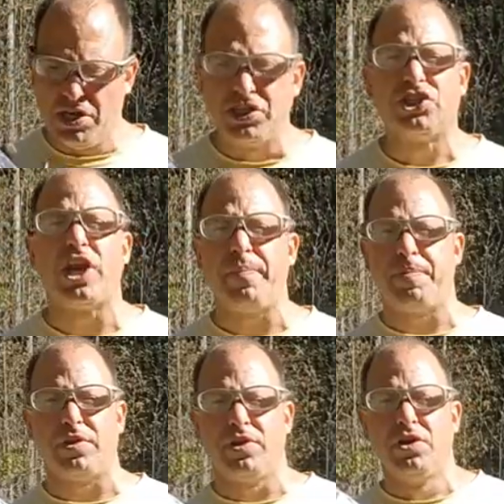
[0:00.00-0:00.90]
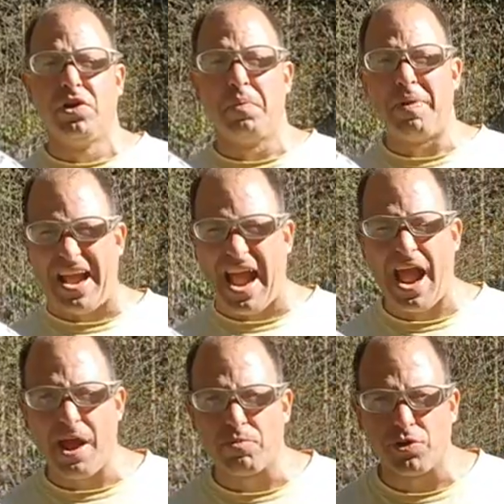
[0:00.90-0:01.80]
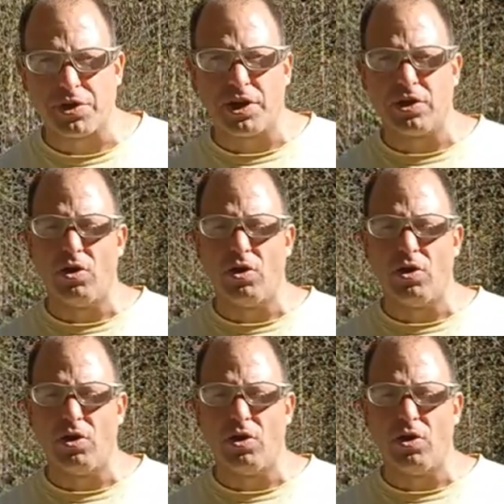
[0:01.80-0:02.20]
shape it by hammering it